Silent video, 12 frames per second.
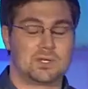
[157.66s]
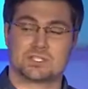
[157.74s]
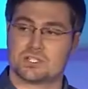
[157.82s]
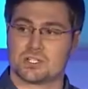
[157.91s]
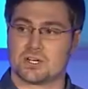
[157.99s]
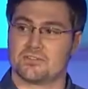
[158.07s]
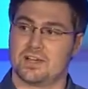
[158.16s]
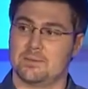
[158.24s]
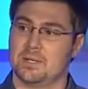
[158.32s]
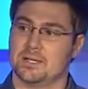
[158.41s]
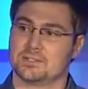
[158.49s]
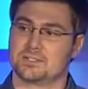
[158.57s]
wasn't sure if I'd
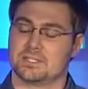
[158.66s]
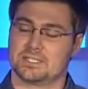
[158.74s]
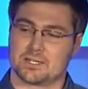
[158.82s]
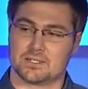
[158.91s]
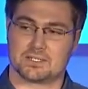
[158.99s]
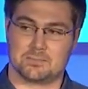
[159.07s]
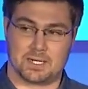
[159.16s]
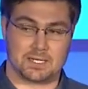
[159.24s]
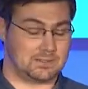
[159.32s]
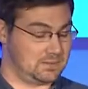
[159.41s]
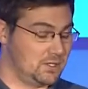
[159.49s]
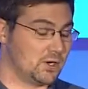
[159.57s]
be able to return to
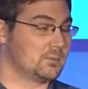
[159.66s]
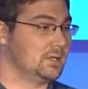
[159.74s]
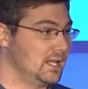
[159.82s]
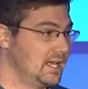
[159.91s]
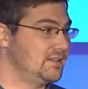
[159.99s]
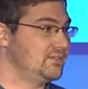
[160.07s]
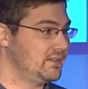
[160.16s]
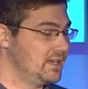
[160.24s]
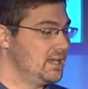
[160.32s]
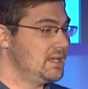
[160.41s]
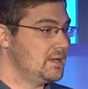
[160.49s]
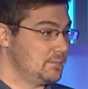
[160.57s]
my normal life,
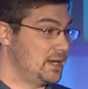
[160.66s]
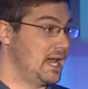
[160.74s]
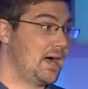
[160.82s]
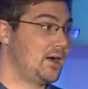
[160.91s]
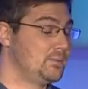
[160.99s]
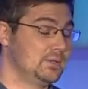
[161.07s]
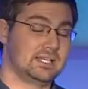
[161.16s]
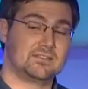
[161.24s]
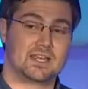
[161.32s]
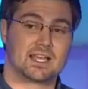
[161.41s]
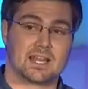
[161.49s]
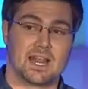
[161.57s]
but now I
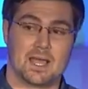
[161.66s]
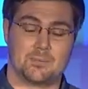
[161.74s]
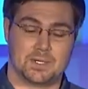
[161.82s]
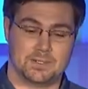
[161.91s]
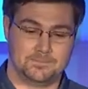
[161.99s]
believe that can happen."